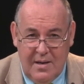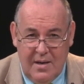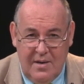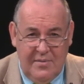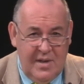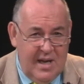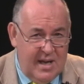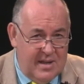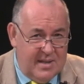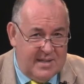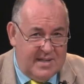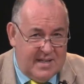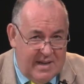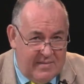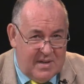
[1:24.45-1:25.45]
Of the other
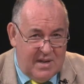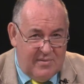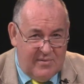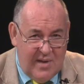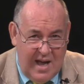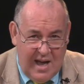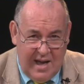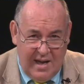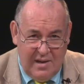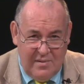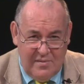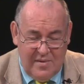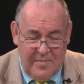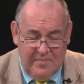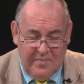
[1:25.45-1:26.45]

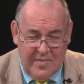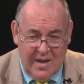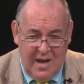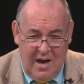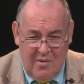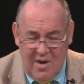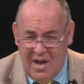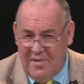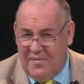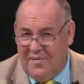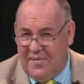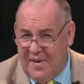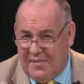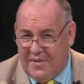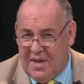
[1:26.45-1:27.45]
75, around
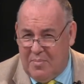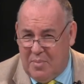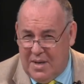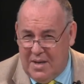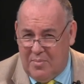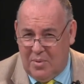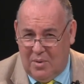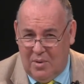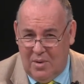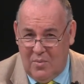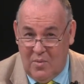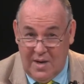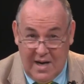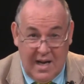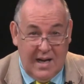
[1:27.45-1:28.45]
50 people,
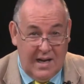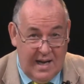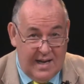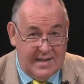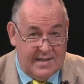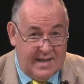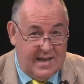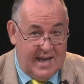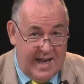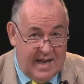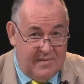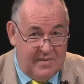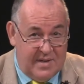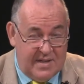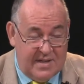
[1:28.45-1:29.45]
when I last
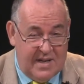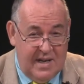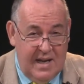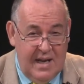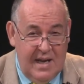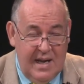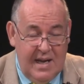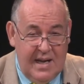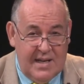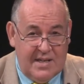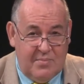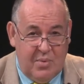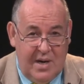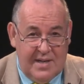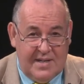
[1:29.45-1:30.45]
canvassed,
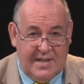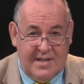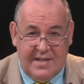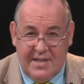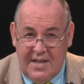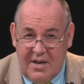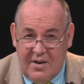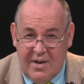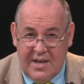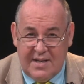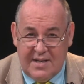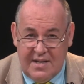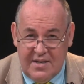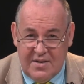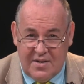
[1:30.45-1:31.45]
expressed
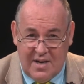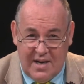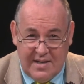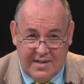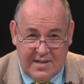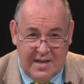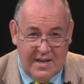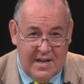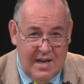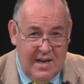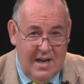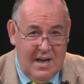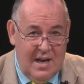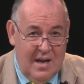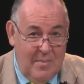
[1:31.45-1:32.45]
serious interest, and
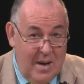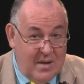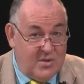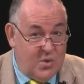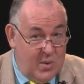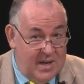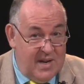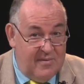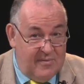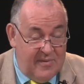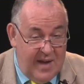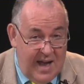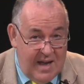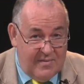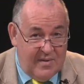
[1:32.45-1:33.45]
about
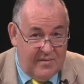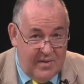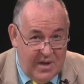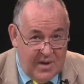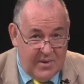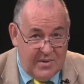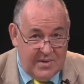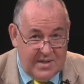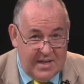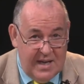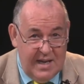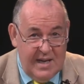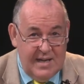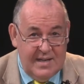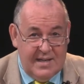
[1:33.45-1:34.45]
25 of those
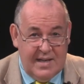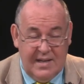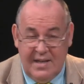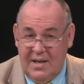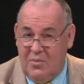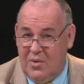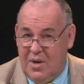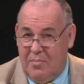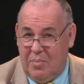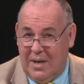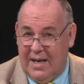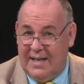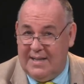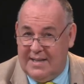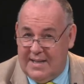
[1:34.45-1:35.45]
said they would
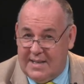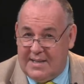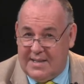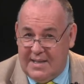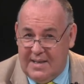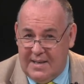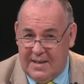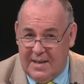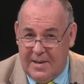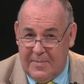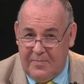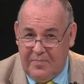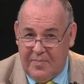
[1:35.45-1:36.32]
apply this year.